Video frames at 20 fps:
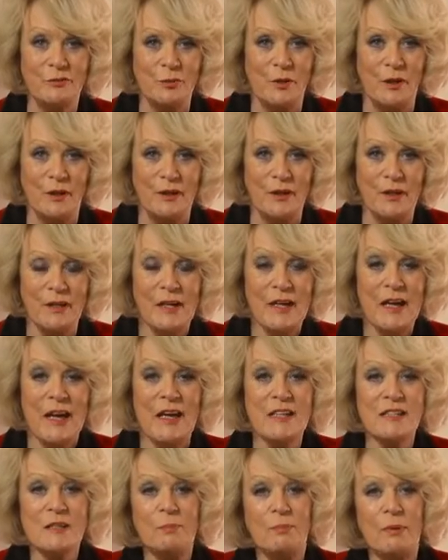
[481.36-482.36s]
one,
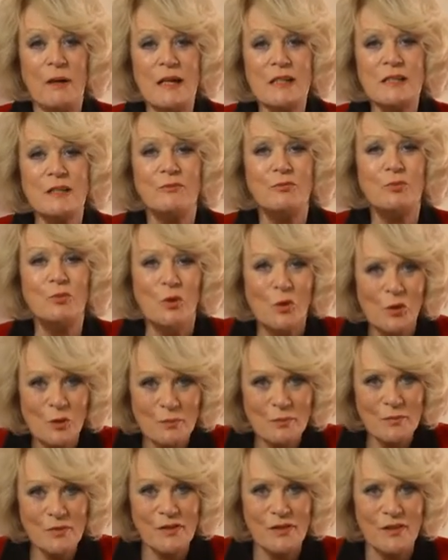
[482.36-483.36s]
it's a place of
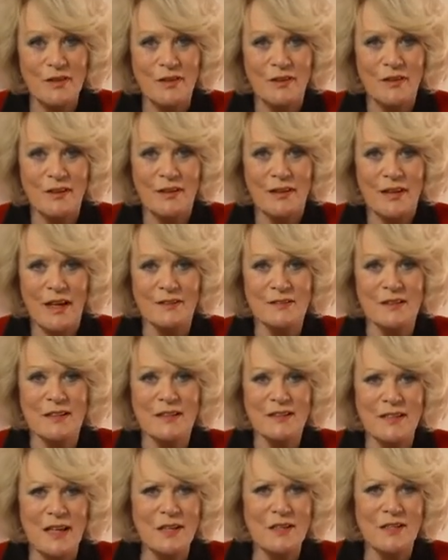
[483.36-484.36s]
warmth at the
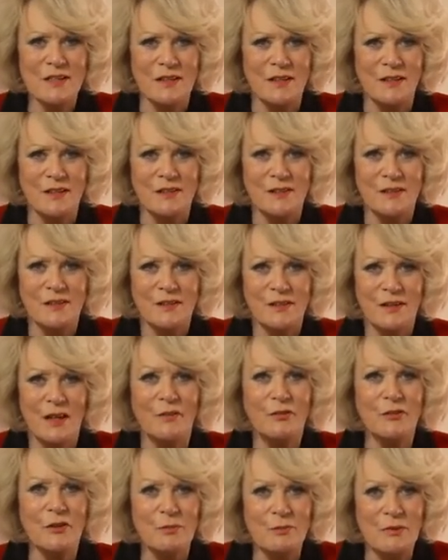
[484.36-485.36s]
centre
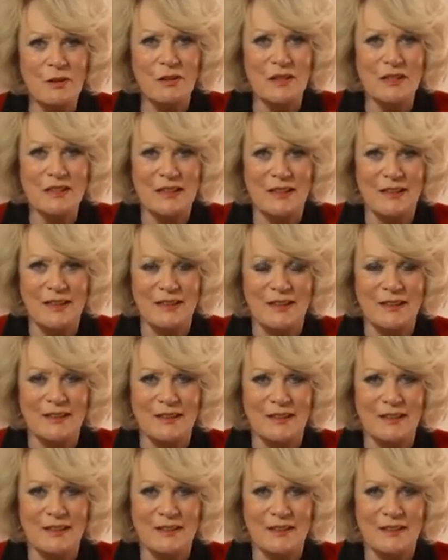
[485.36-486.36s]
of community.
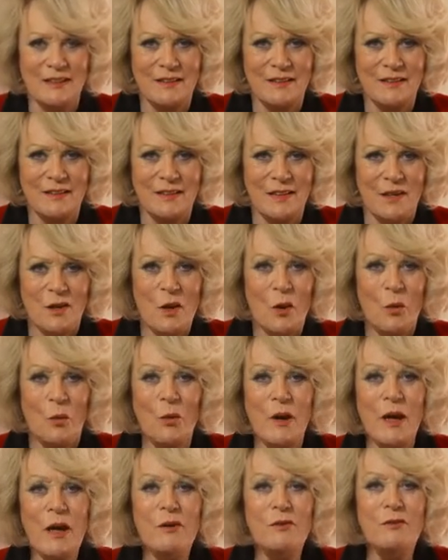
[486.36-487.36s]

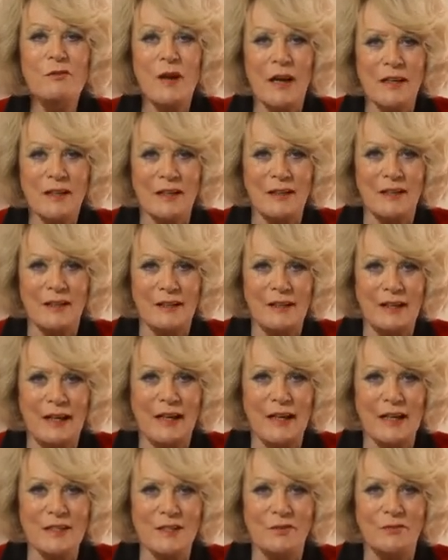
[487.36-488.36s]
We regularly
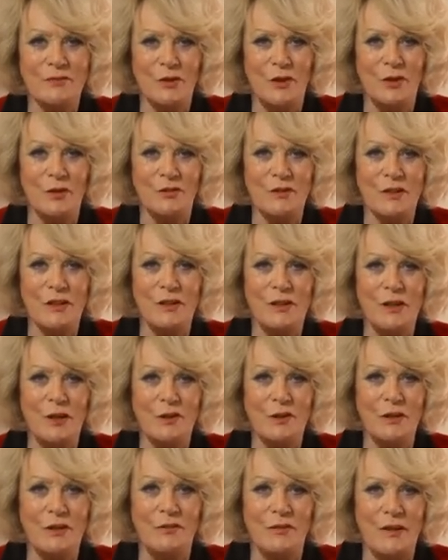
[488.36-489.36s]
get involved in
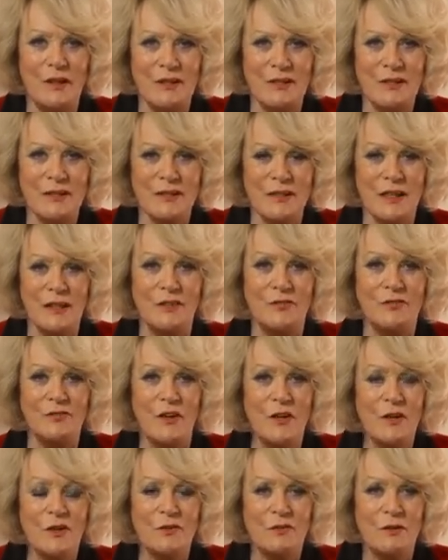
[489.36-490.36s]
local events and
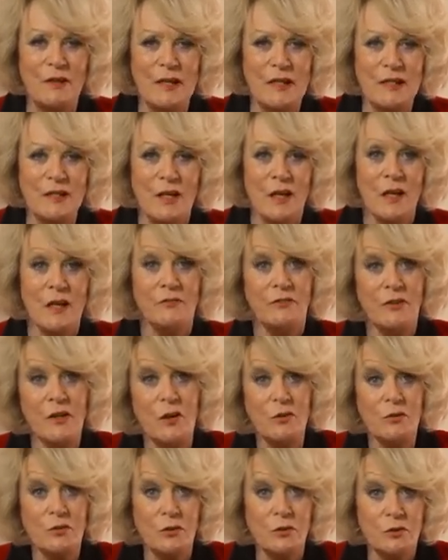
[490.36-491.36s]
fundraise for
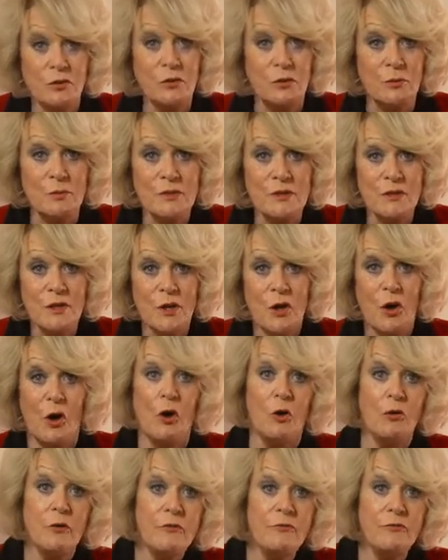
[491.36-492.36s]
local groups,
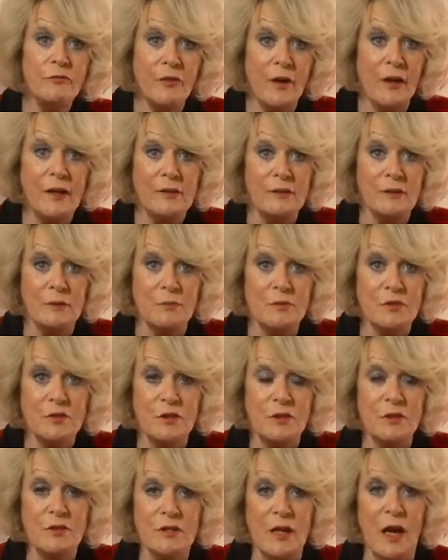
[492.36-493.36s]
or invite them to
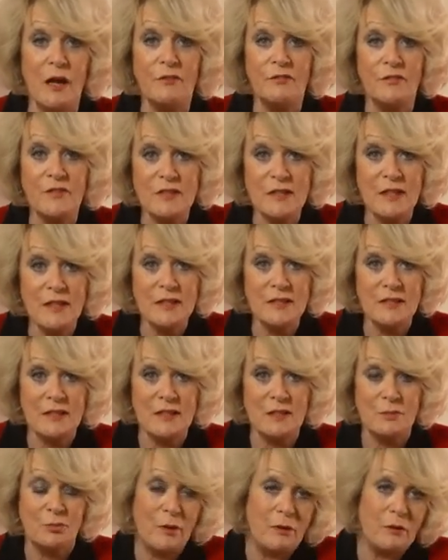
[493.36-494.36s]
use our
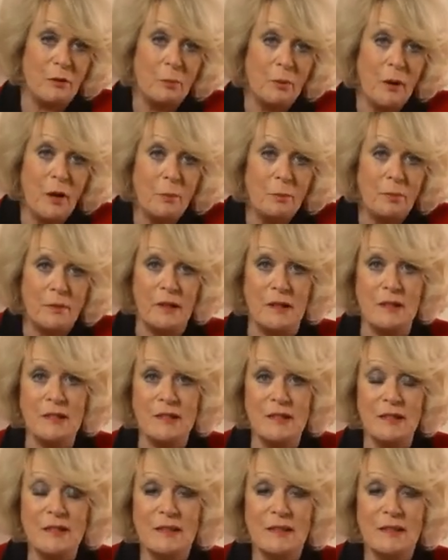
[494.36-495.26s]
facilities where appropriate.